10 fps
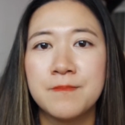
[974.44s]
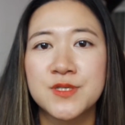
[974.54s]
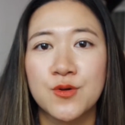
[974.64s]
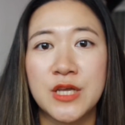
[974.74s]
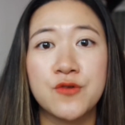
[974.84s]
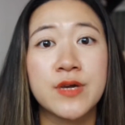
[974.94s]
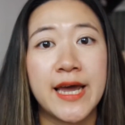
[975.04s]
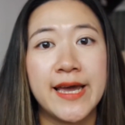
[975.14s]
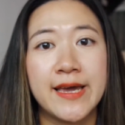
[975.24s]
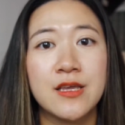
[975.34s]
so that you
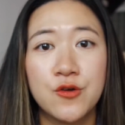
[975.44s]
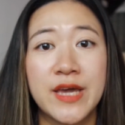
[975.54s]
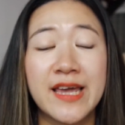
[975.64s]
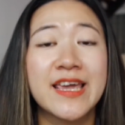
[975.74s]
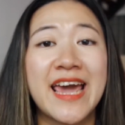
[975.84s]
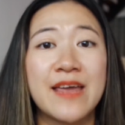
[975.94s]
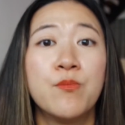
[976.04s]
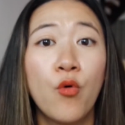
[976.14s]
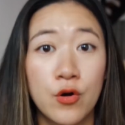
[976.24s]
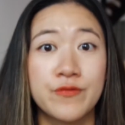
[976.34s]
can gain
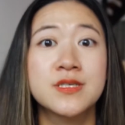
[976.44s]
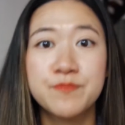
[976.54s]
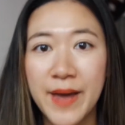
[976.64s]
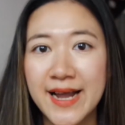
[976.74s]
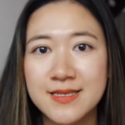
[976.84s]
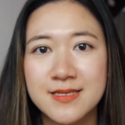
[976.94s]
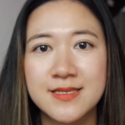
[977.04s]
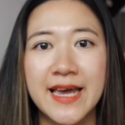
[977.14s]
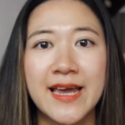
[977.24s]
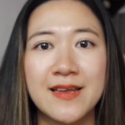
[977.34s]
more respect,
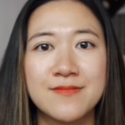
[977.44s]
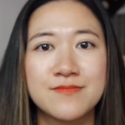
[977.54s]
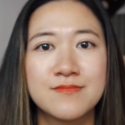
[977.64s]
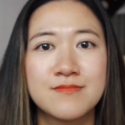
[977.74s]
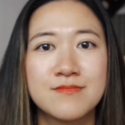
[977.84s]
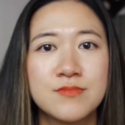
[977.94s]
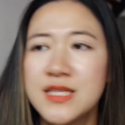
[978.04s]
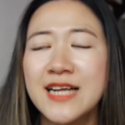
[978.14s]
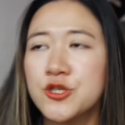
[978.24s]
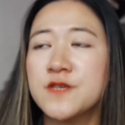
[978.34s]
and
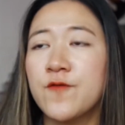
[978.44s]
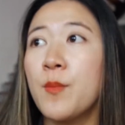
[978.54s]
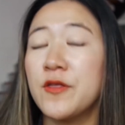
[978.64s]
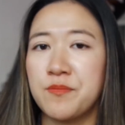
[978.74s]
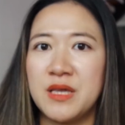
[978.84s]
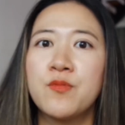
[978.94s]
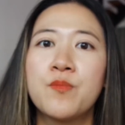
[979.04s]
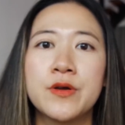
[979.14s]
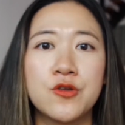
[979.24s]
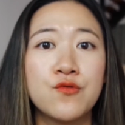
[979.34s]
not just from other people,
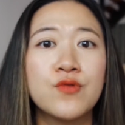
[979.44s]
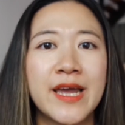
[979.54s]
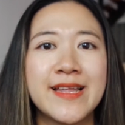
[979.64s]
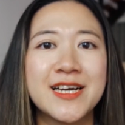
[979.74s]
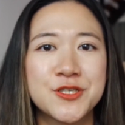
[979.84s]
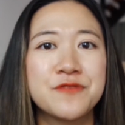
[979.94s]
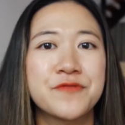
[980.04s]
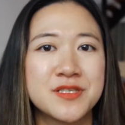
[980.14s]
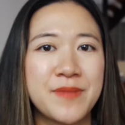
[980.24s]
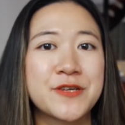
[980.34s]
but you can actually
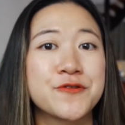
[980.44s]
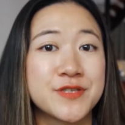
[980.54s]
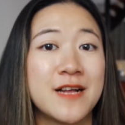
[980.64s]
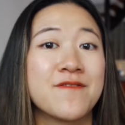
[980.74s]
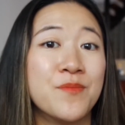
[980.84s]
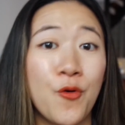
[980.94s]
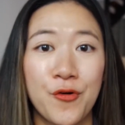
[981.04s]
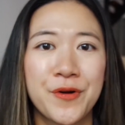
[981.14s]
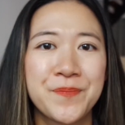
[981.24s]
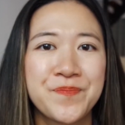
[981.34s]
respect yourself
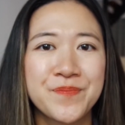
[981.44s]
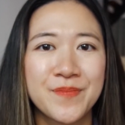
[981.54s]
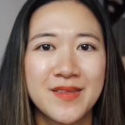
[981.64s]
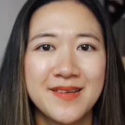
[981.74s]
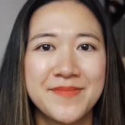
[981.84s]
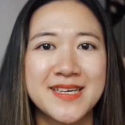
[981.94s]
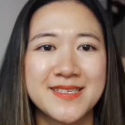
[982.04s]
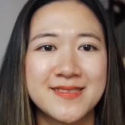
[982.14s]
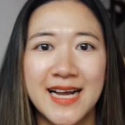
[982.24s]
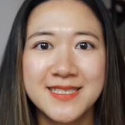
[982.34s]
more,
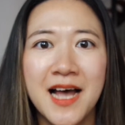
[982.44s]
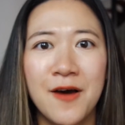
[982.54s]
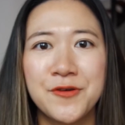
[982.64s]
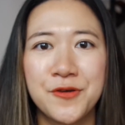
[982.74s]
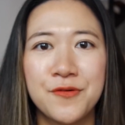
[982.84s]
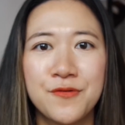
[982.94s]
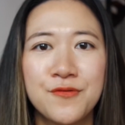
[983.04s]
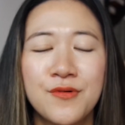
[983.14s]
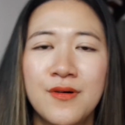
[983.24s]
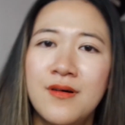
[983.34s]
because that's how you
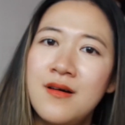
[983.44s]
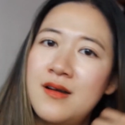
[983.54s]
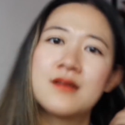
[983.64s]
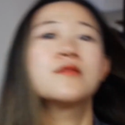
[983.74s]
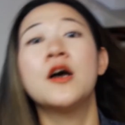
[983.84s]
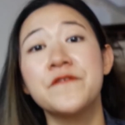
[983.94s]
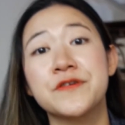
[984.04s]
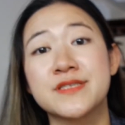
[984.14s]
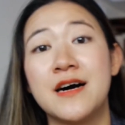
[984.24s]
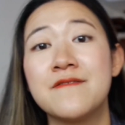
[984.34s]
love
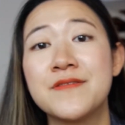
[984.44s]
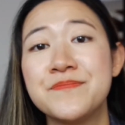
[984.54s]
yourself.